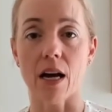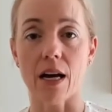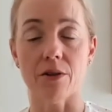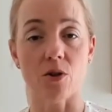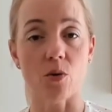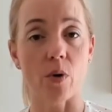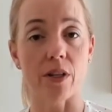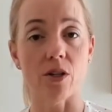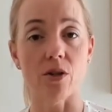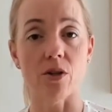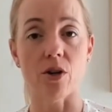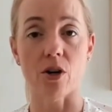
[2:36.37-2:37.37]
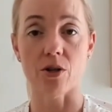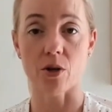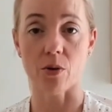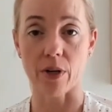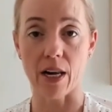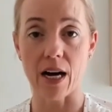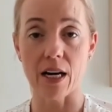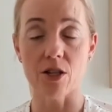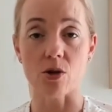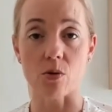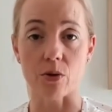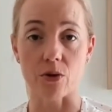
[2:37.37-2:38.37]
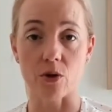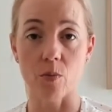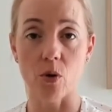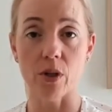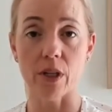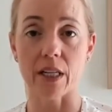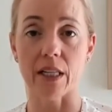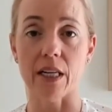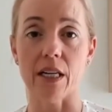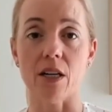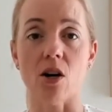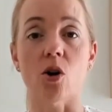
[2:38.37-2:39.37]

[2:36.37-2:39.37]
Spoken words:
as to whether you go to a large or a smaller clinic